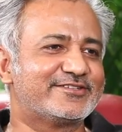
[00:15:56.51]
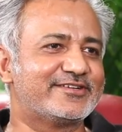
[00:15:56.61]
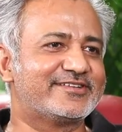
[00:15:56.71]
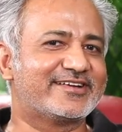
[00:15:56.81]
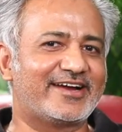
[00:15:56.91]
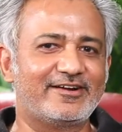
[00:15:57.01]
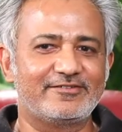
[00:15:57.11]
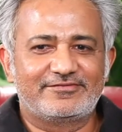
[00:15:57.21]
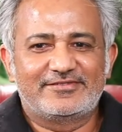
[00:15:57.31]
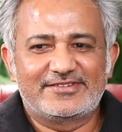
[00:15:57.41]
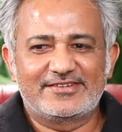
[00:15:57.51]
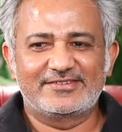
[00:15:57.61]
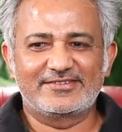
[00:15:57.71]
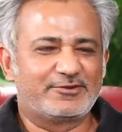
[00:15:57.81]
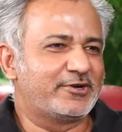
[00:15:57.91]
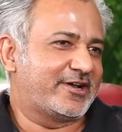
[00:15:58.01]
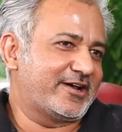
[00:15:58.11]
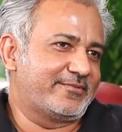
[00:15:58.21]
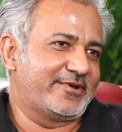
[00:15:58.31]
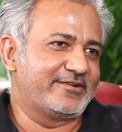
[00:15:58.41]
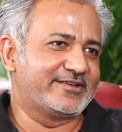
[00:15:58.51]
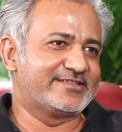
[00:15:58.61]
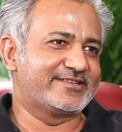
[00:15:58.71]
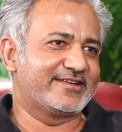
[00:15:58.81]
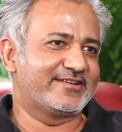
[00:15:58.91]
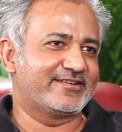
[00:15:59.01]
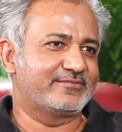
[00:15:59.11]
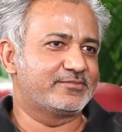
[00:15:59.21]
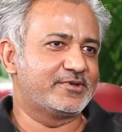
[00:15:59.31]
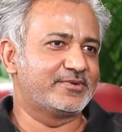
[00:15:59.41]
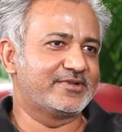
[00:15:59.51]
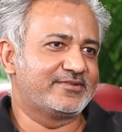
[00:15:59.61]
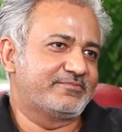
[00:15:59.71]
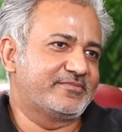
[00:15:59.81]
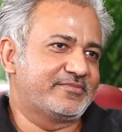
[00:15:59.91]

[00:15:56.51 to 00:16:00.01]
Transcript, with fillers: So it kind of is a good karma, you can say, and people,